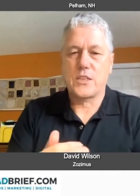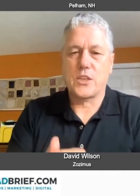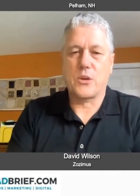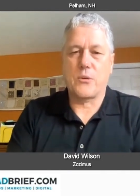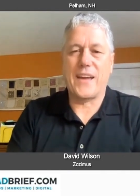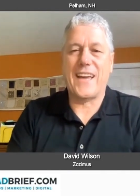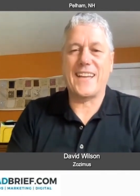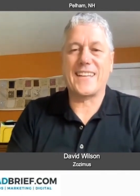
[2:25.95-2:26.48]

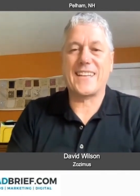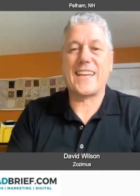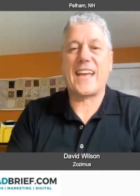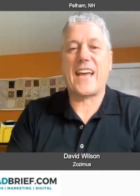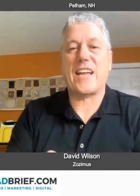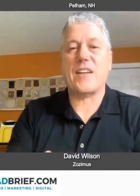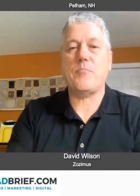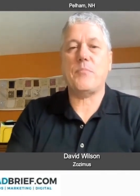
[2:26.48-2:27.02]
So it
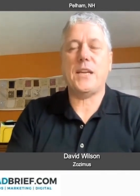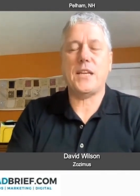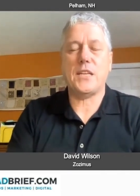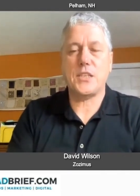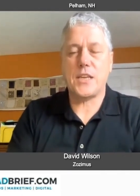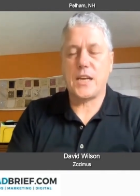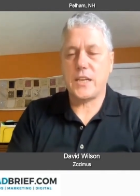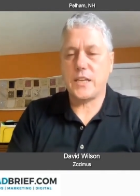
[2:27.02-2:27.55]
can be a
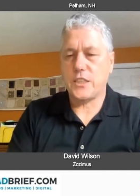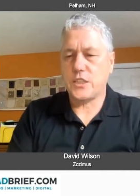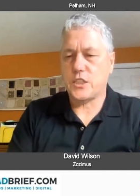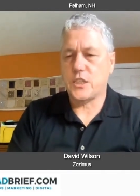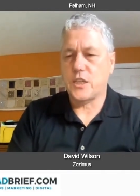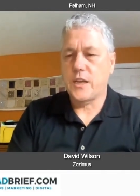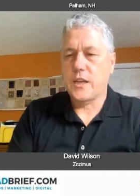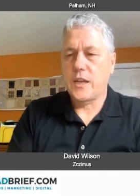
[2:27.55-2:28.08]
challenge.